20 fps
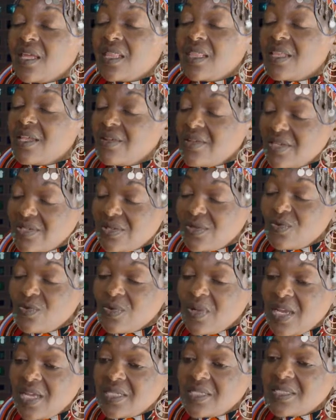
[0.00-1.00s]
The reason
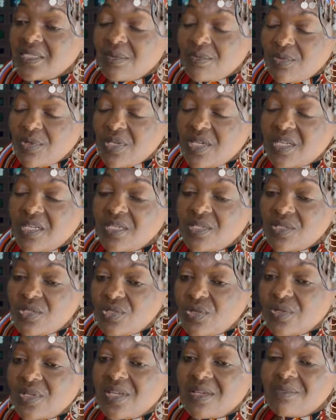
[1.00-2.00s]
why somebody is
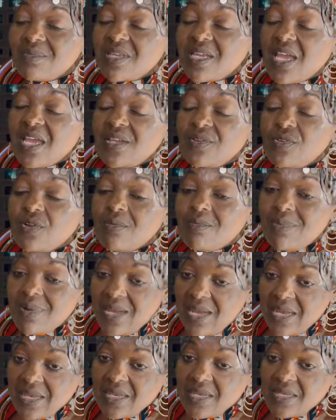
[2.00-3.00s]
talking behind your
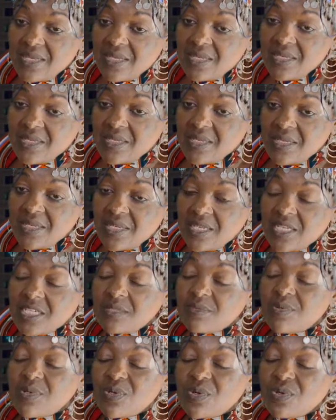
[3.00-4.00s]
back
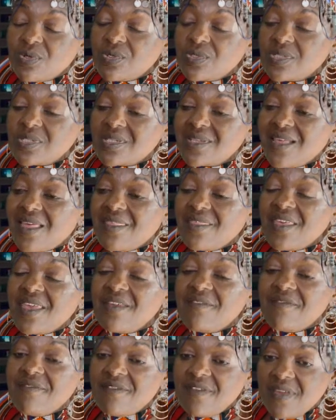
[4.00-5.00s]
is because
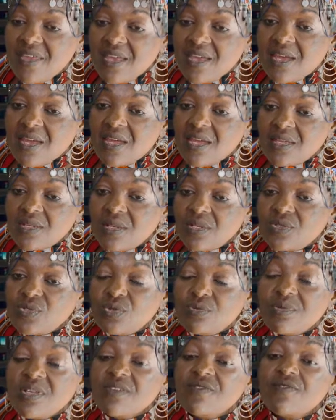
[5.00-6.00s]
they fear
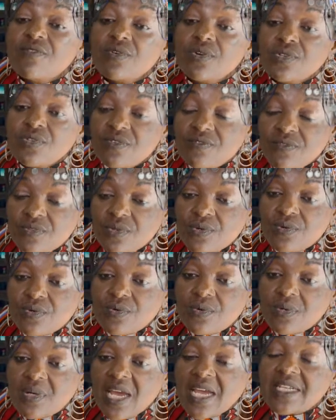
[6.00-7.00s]
to be in front of
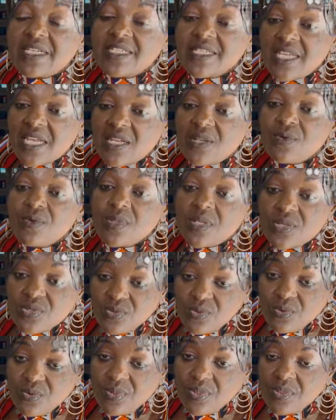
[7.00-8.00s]
you and tell you the
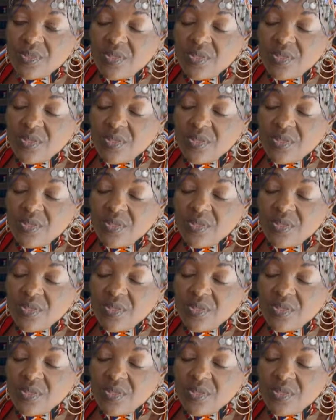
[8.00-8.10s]
truth.